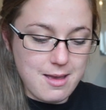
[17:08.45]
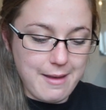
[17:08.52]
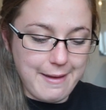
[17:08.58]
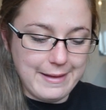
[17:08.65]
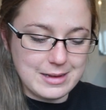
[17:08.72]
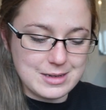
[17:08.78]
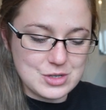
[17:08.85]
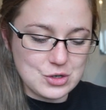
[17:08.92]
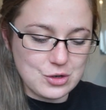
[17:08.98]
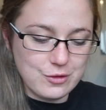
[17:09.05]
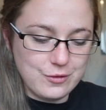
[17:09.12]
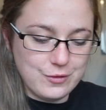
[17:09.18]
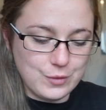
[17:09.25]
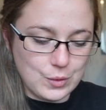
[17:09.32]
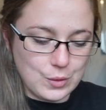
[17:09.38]
it
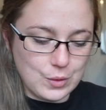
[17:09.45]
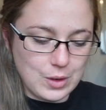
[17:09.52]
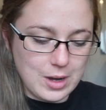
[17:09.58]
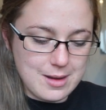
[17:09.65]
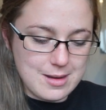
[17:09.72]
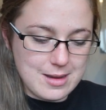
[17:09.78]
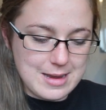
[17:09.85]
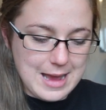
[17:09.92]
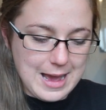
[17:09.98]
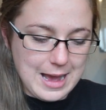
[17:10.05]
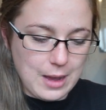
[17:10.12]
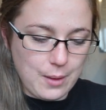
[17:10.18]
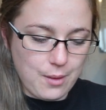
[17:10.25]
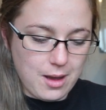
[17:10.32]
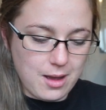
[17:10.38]
for
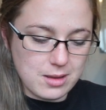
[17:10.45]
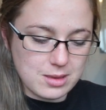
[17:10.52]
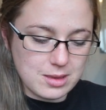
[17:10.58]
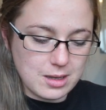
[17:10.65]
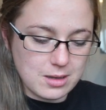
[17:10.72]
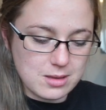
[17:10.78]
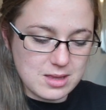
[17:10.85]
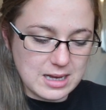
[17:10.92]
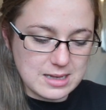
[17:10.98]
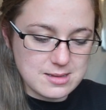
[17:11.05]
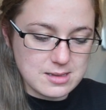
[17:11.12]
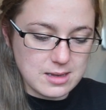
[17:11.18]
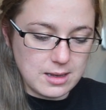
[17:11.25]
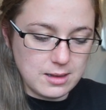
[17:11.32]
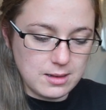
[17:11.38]
now? I think
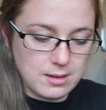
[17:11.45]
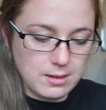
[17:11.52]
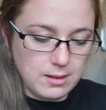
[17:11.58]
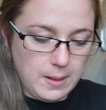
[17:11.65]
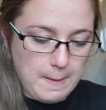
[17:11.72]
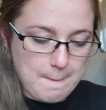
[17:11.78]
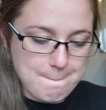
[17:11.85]
that's it, you know.